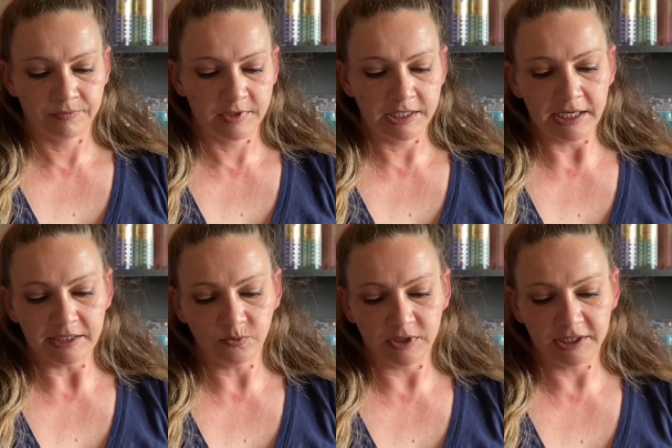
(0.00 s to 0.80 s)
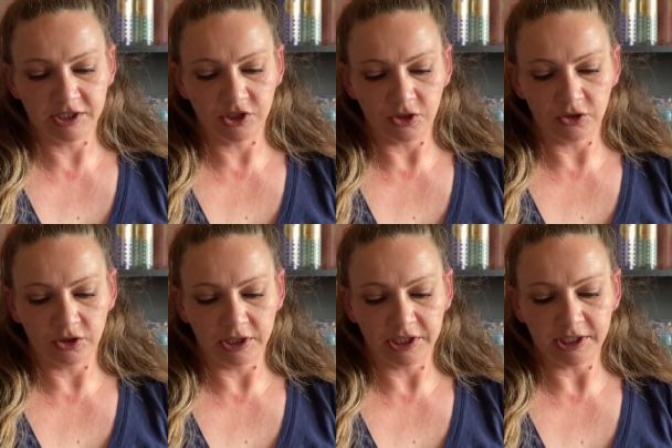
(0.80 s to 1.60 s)
Next was the Sugar
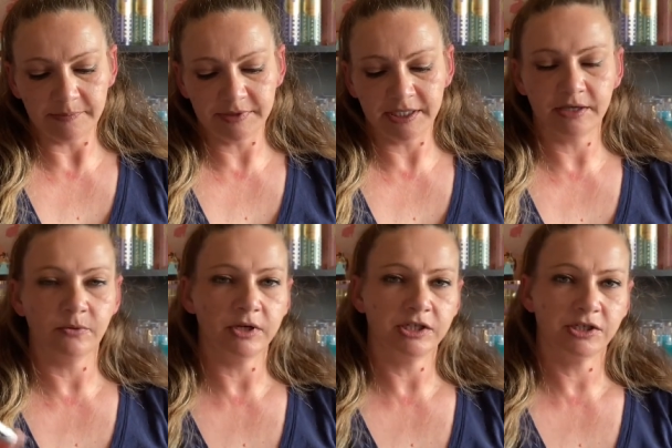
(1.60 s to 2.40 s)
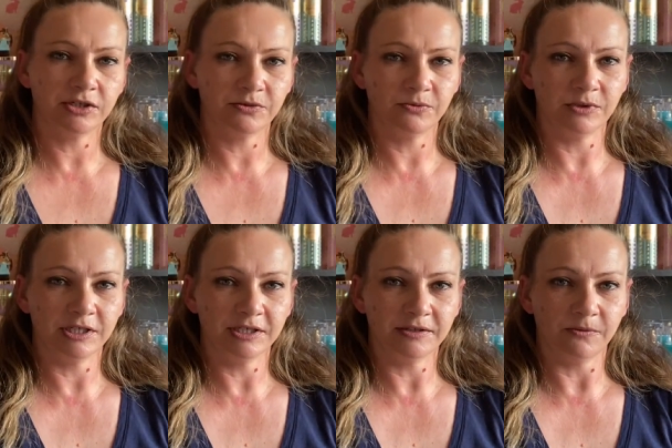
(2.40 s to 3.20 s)
Cookie Chapstick, which
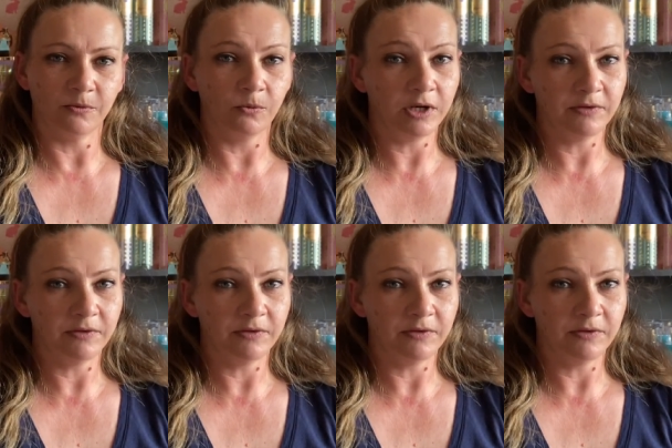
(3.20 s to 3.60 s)
was one